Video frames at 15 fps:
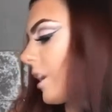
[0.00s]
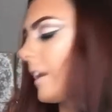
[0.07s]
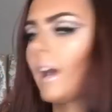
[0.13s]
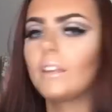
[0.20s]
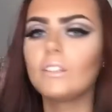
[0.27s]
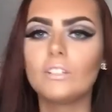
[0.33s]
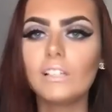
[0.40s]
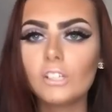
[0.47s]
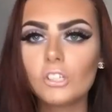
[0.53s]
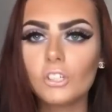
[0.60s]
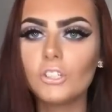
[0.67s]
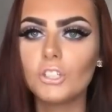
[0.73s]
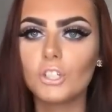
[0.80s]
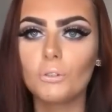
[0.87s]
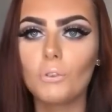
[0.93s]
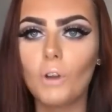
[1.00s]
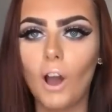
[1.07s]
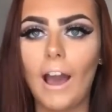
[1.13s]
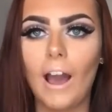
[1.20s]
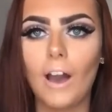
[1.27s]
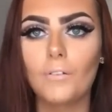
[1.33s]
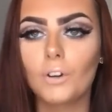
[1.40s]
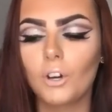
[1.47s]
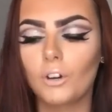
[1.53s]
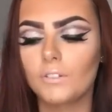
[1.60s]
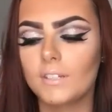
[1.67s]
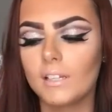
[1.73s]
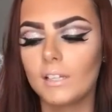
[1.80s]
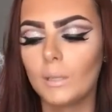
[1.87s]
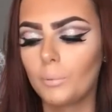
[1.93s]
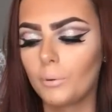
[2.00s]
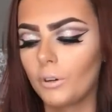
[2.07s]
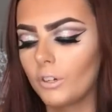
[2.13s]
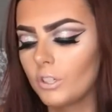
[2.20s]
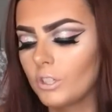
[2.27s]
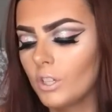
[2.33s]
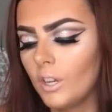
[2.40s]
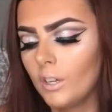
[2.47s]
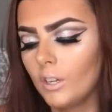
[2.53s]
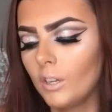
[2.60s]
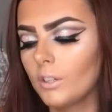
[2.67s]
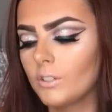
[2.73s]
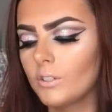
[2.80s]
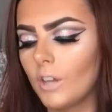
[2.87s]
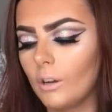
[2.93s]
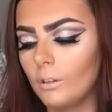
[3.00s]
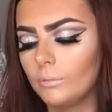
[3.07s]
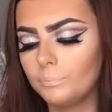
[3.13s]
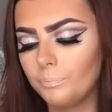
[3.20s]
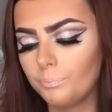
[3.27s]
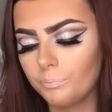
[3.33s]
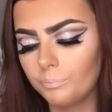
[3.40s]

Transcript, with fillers: and I literally do not have a concealer brush, so